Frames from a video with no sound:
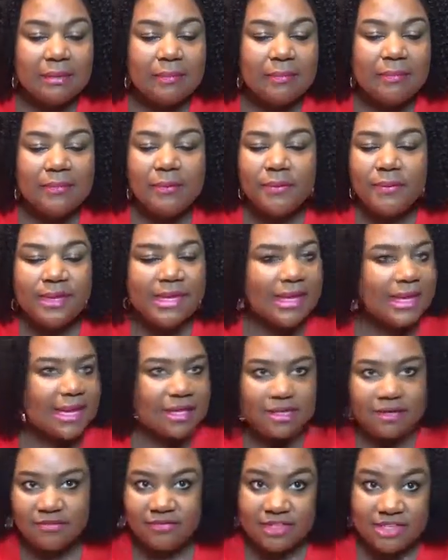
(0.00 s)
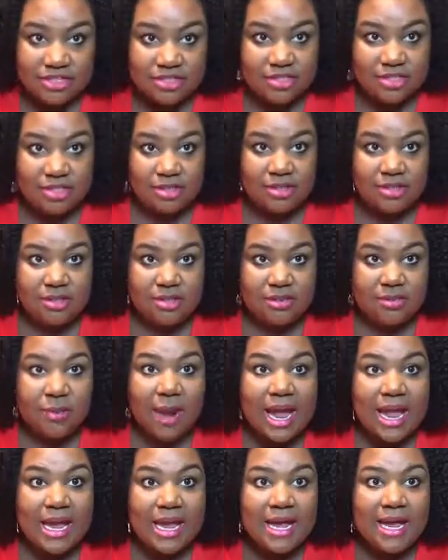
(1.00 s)
but we ain't got no vision.
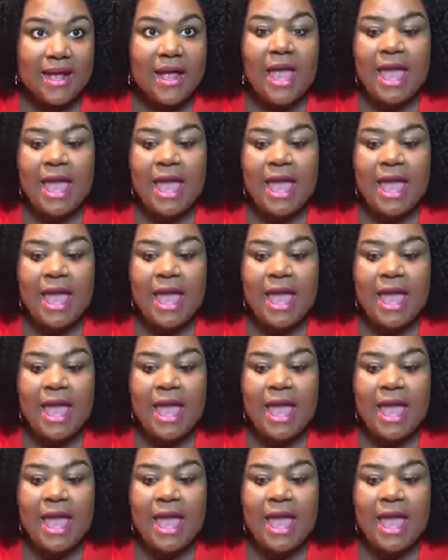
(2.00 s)
Right?